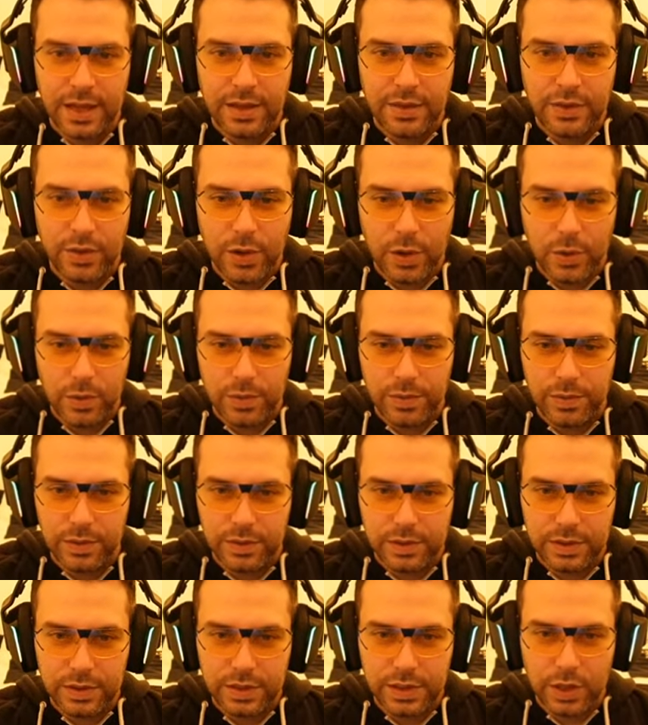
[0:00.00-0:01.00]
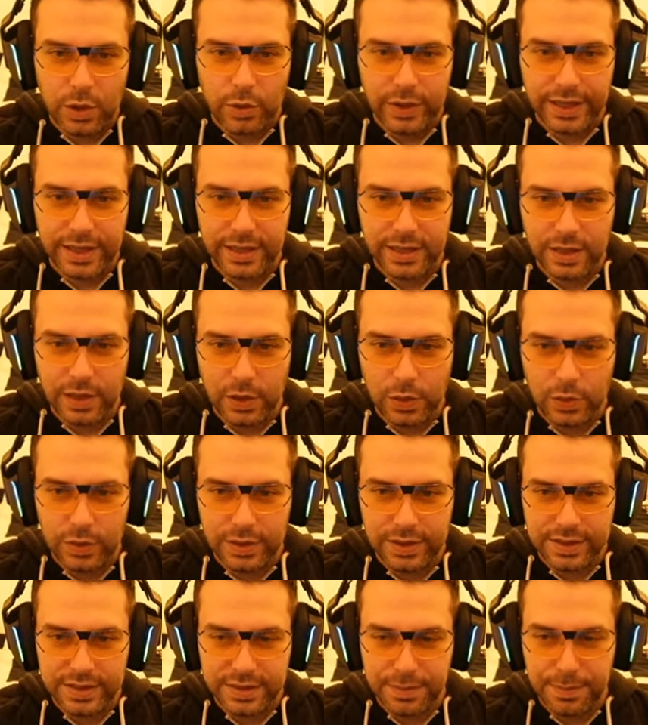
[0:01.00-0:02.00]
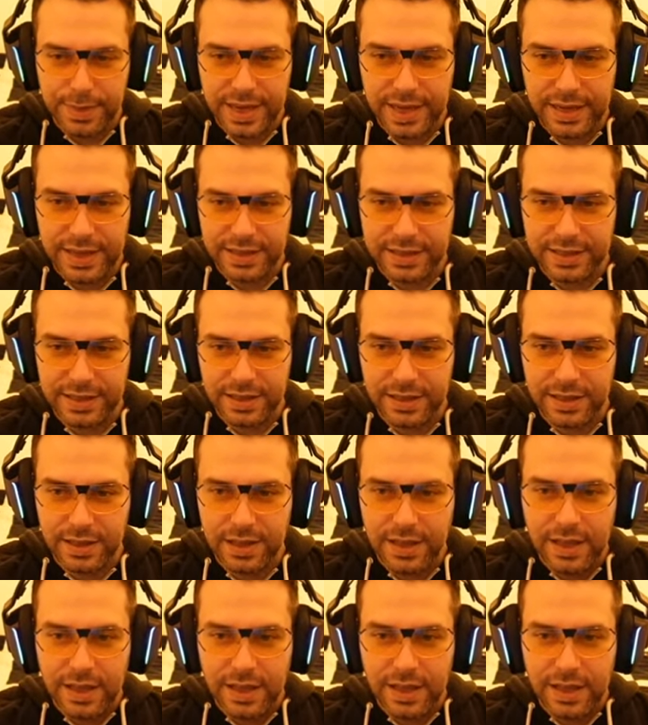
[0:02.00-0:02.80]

No, going in alone is a bad idea.